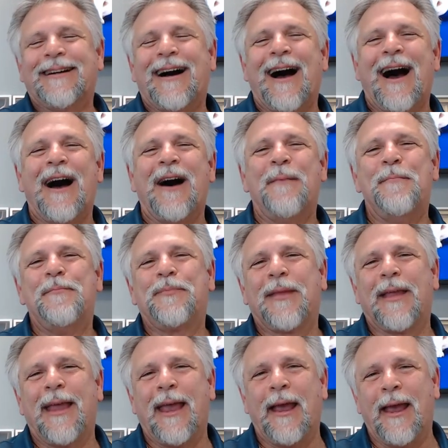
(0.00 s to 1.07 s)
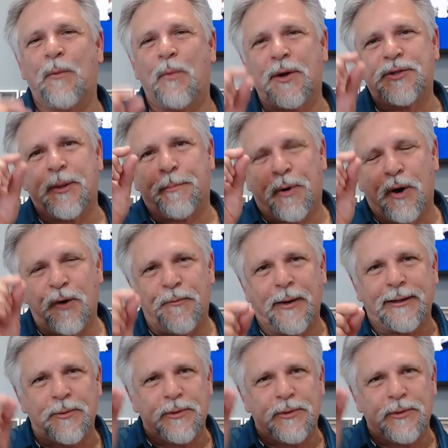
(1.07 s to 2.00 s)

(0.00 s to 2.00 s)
um, it, it wasn't perfect.